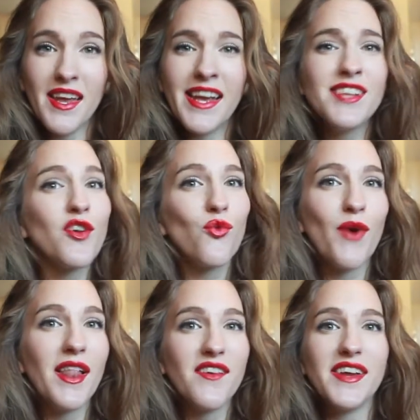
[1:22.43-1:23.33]
is
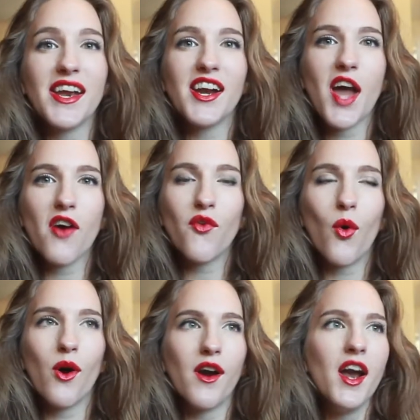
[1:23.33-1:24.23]
relevant enough
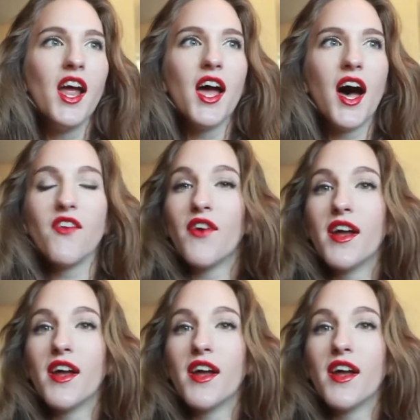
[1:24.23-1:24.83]
or of